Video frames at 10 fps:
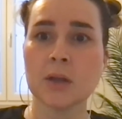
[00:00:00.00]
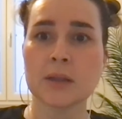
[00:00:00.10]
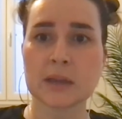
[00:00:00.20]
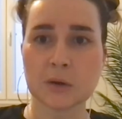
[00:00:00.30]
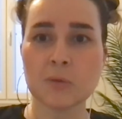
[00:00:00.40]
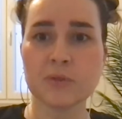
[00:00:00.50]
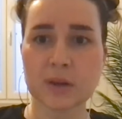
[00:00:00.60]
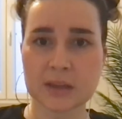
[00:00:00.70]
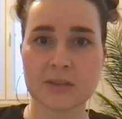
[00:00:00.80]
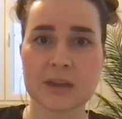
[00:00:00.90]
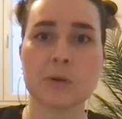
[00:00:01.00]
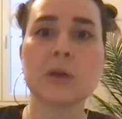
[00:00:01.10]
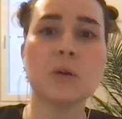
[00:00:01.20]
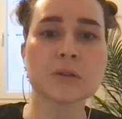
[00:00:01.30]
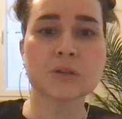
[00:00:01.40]
then hopefully then we'll
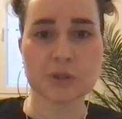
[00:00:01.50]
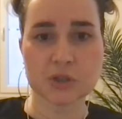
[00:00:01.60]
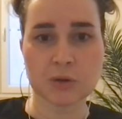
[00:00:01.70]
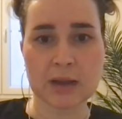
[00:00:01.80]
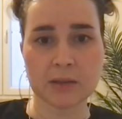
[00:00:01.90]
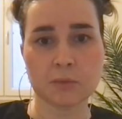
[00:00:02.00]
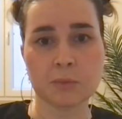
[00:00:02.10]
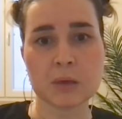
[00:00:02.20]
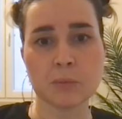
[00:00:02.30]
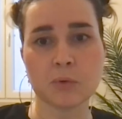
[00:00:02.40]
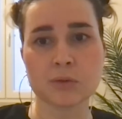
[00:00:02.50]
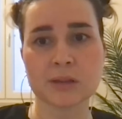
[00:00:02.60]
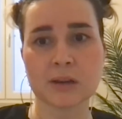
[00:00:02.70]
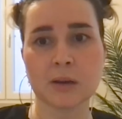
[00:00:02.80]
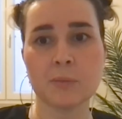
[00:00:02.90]
also attract the people
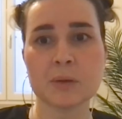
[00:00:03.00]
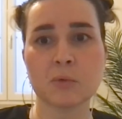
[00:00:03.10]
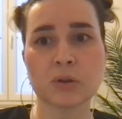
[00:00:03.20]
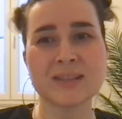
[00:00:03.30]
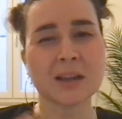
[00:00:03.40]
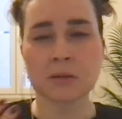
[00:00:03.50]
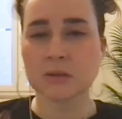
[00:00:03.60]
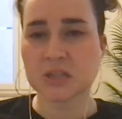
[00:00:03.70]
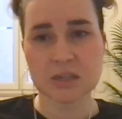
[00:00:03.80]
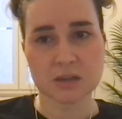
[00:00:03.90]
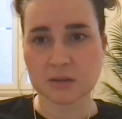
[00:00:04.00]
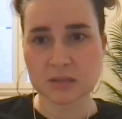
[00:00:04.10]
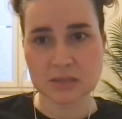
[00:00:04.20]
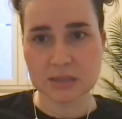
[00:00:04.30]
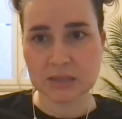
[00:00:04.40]
that are a bit more technology
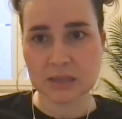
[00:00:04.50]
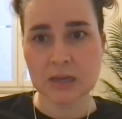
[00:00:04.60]
agnostic,